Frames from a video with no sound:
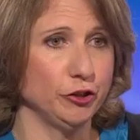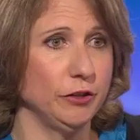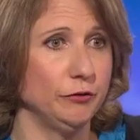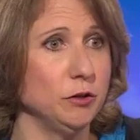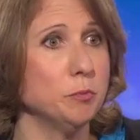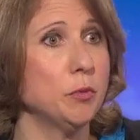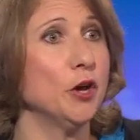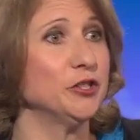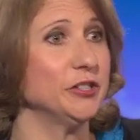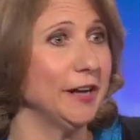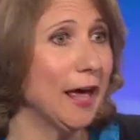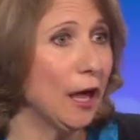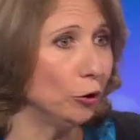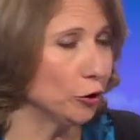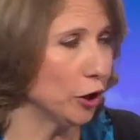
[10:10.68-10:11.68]
a shift in
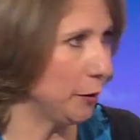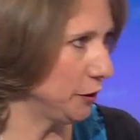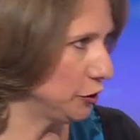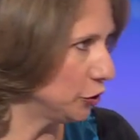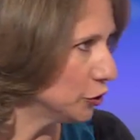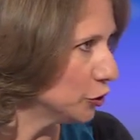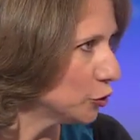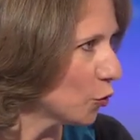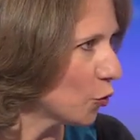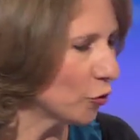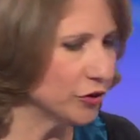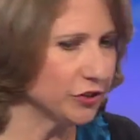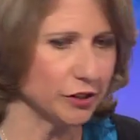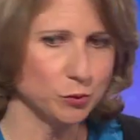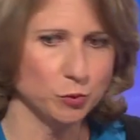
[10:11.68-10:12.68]
personnel going to the Tories,
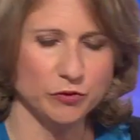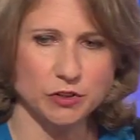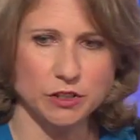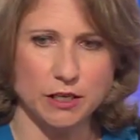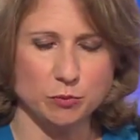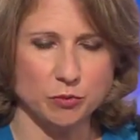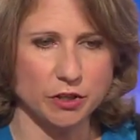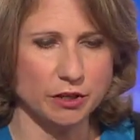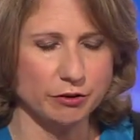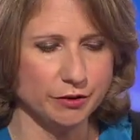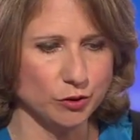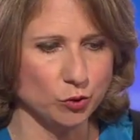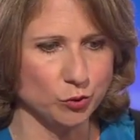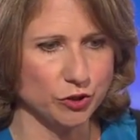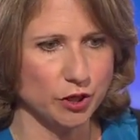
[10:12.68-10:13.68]
as we've seen, but there
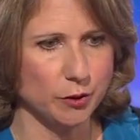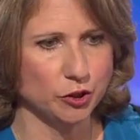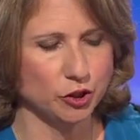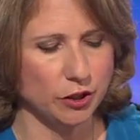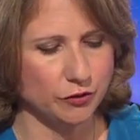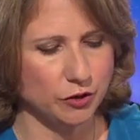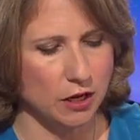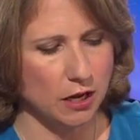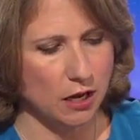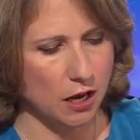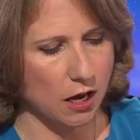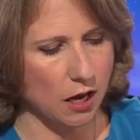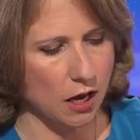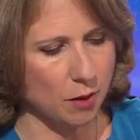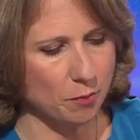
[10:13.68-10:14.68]
is also a shift
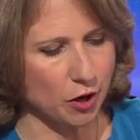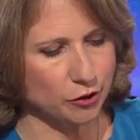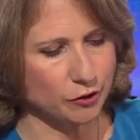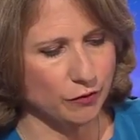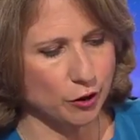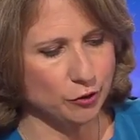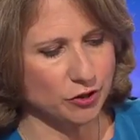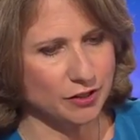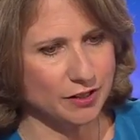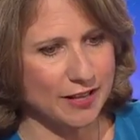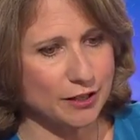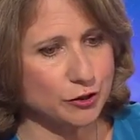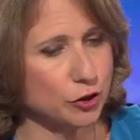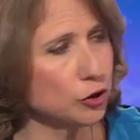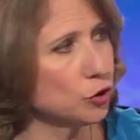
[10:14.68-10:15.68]
amongst voters, and
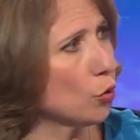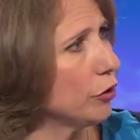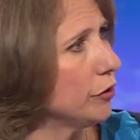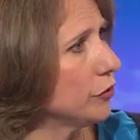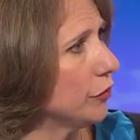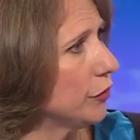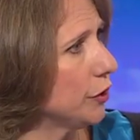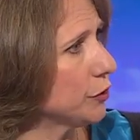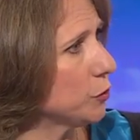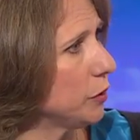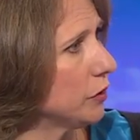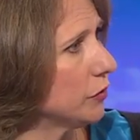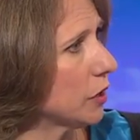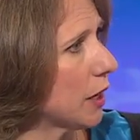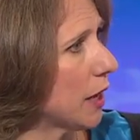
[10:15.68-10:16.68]
that's the story of the first week of the